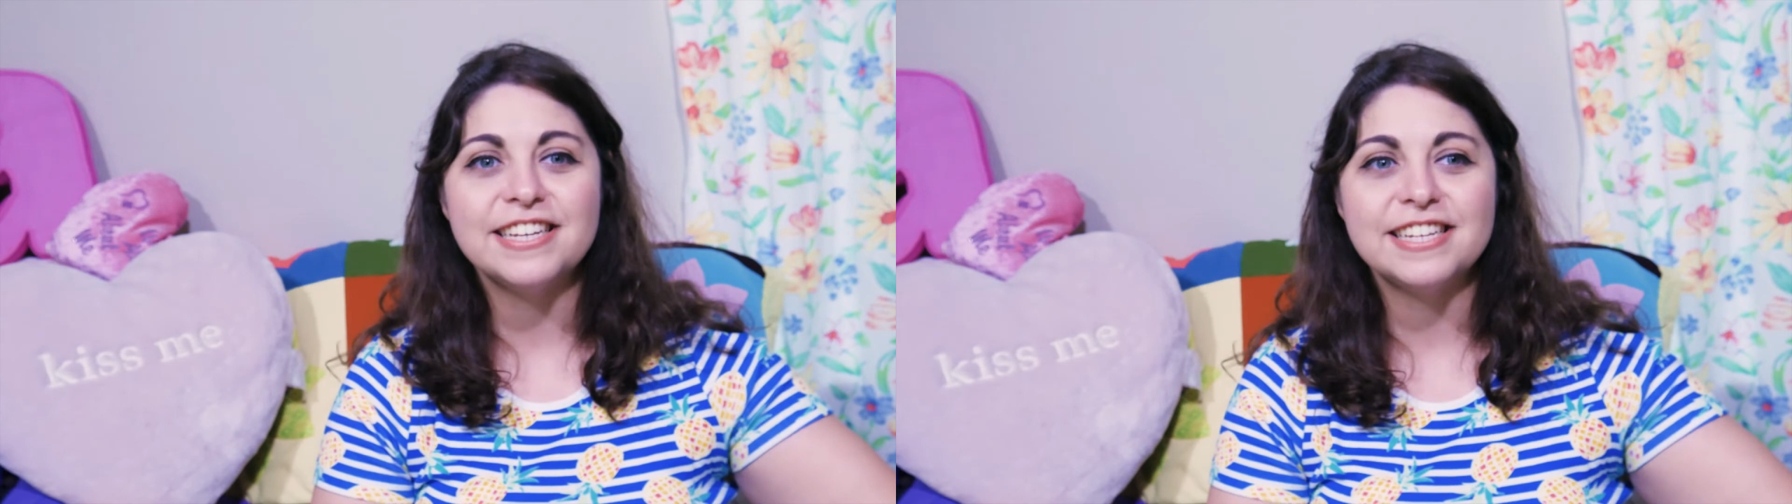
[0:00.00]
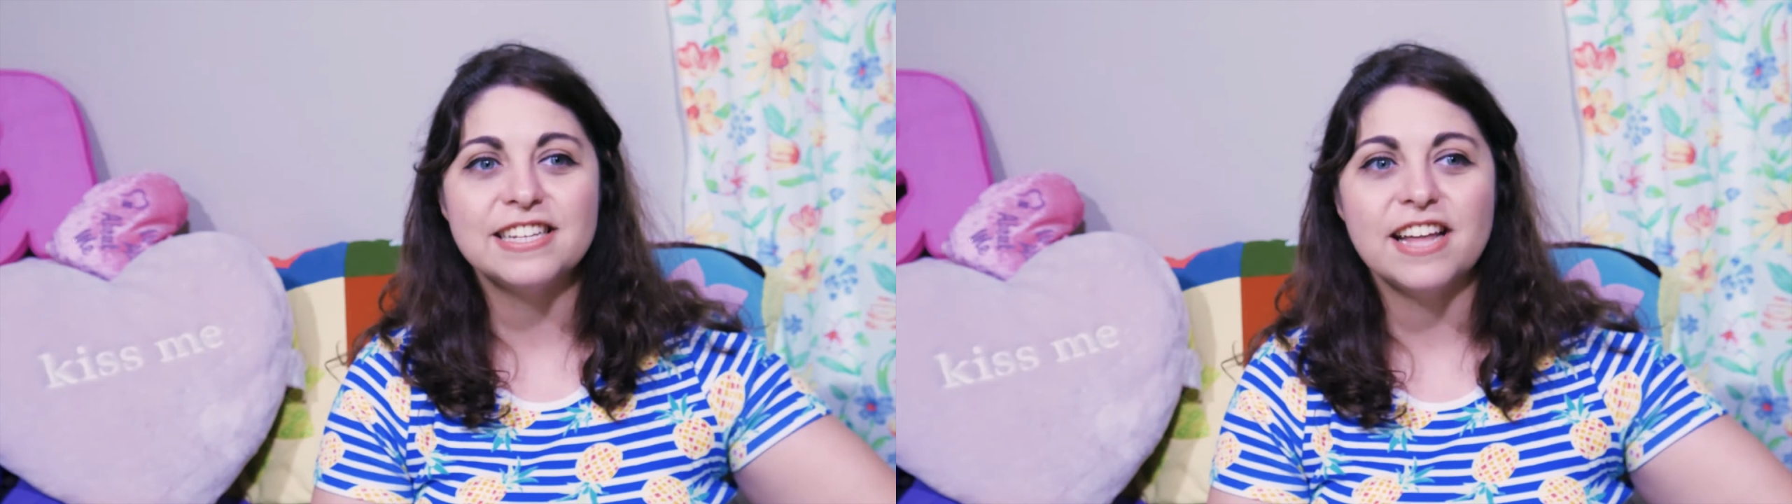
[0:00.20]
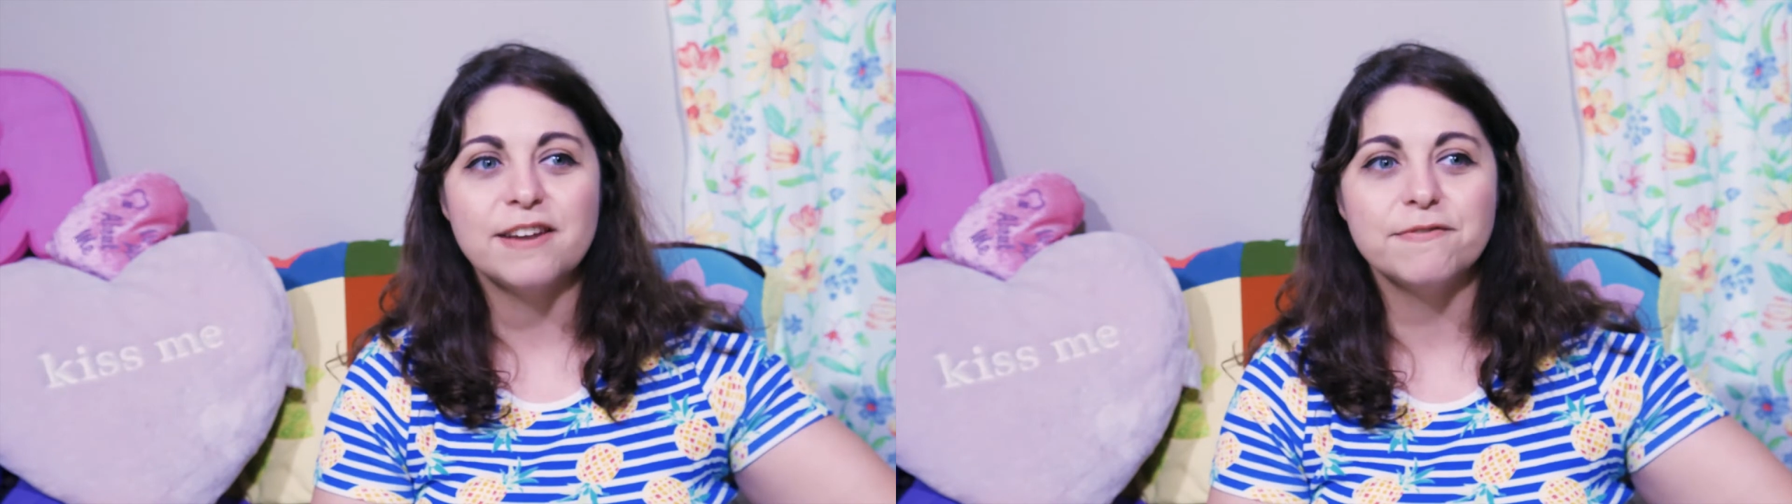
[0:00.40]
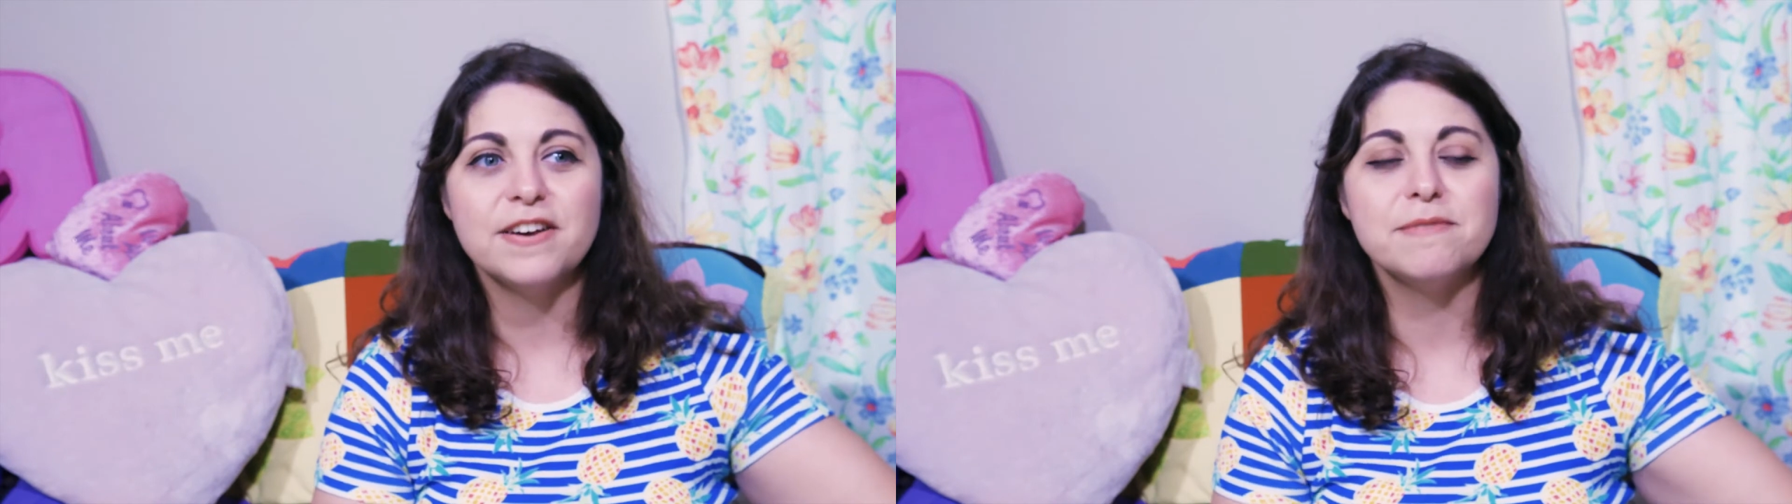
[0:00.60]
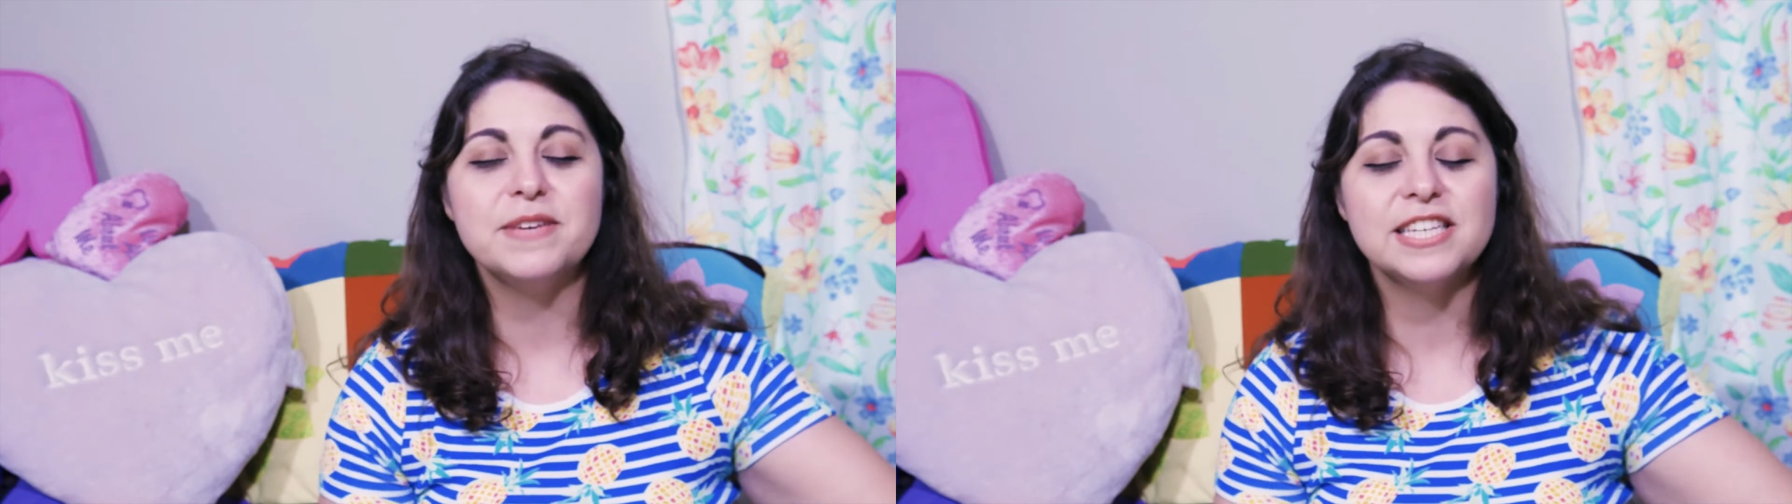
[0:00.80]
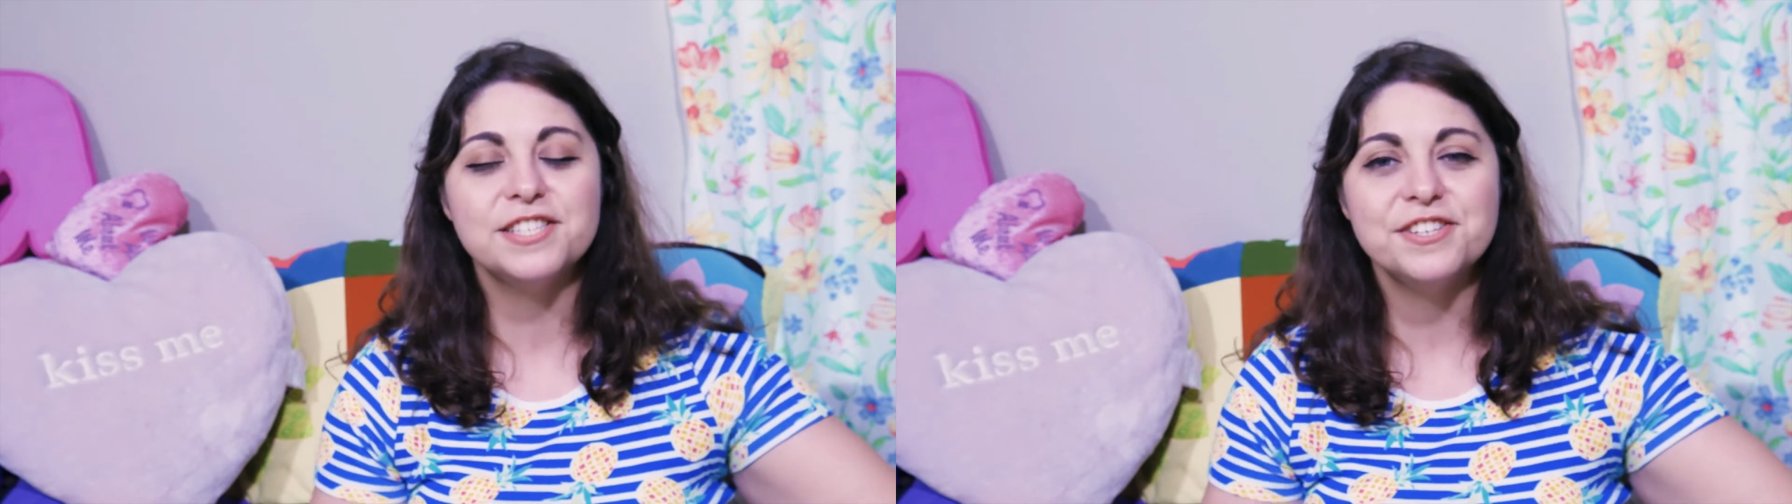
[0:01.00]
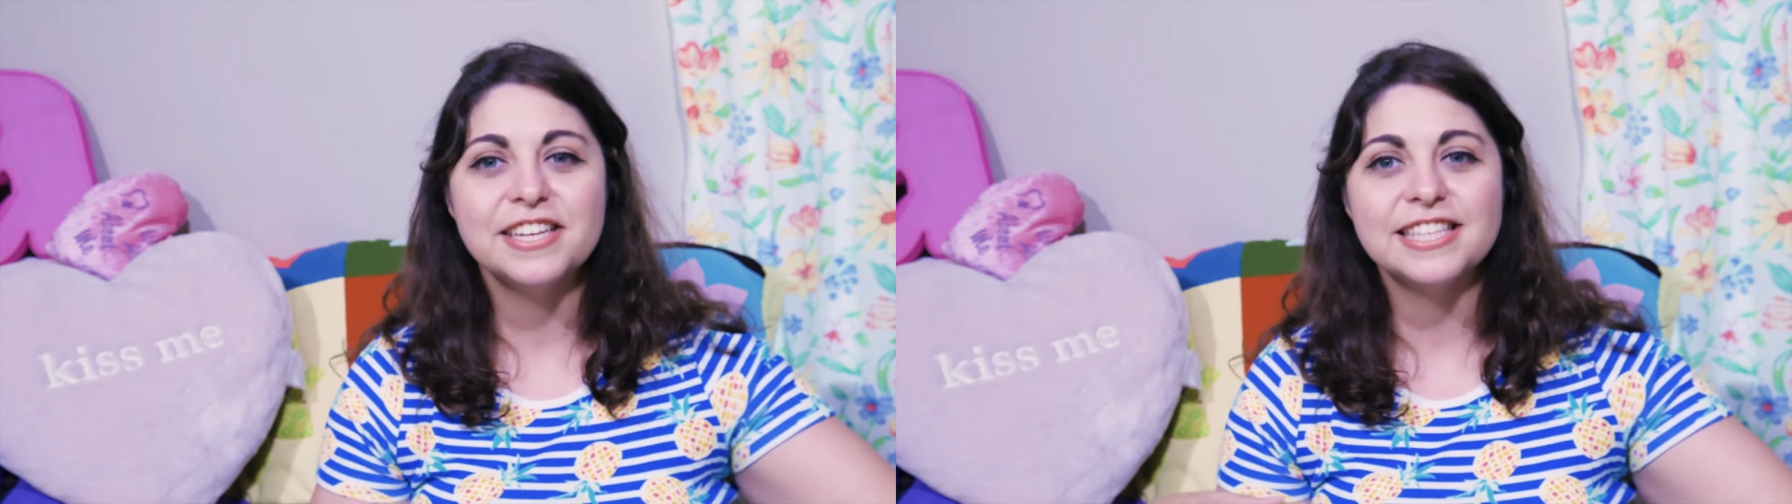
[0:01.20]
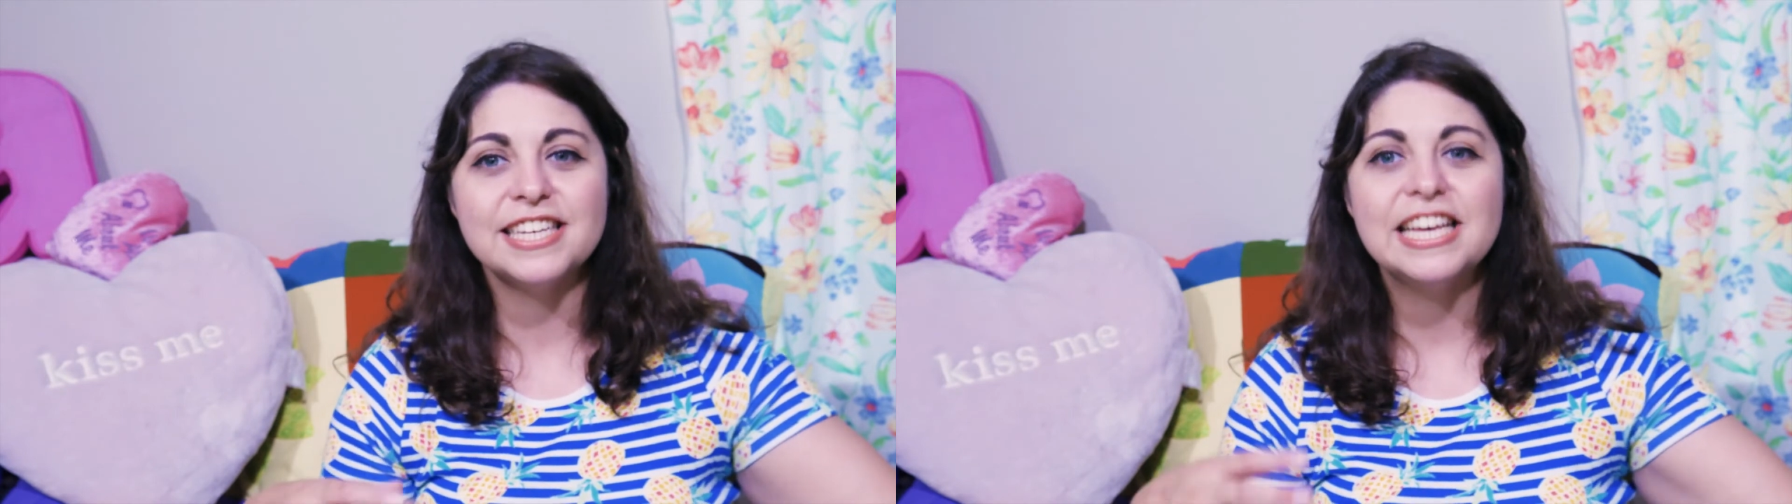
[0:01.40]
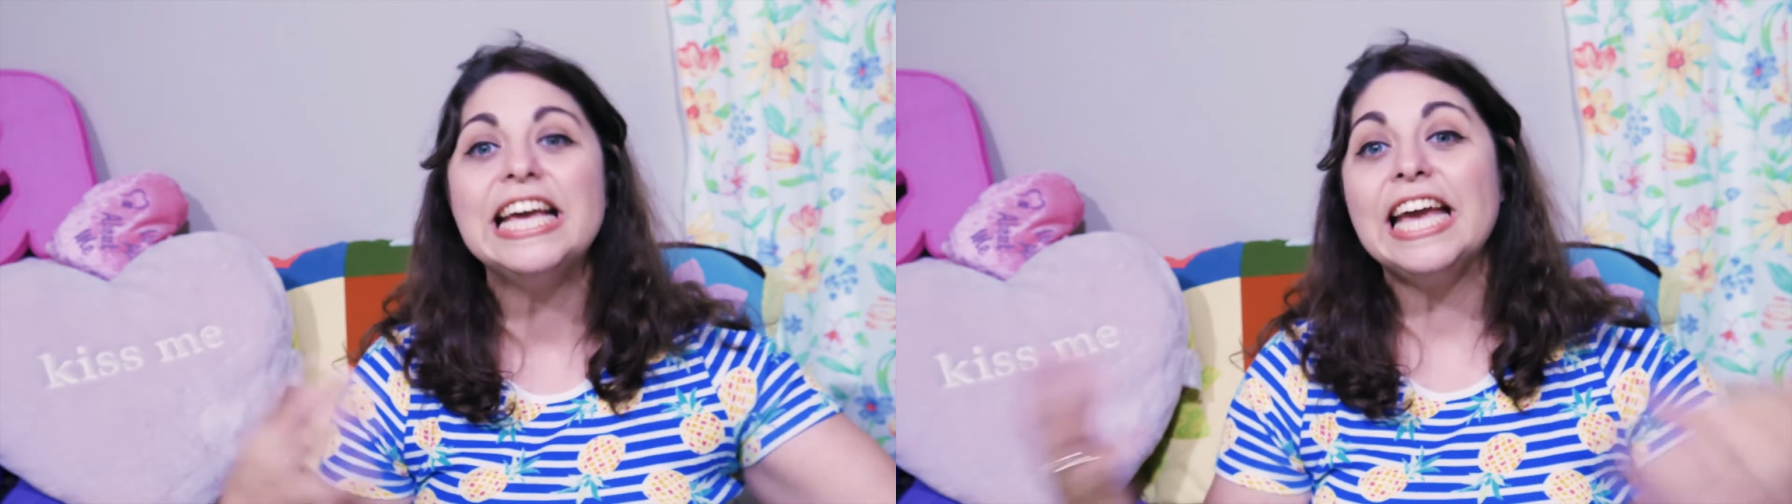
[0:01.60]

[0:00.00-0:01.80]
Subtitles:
it a lot of fun because you get to